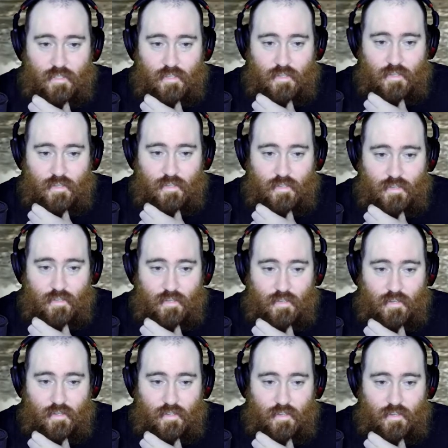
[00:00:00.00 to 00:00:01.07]

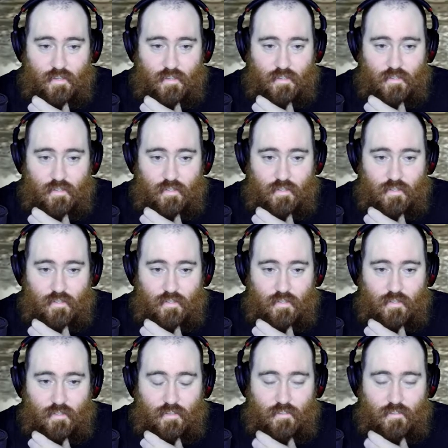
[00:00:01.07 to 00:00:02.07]
(no one is talking)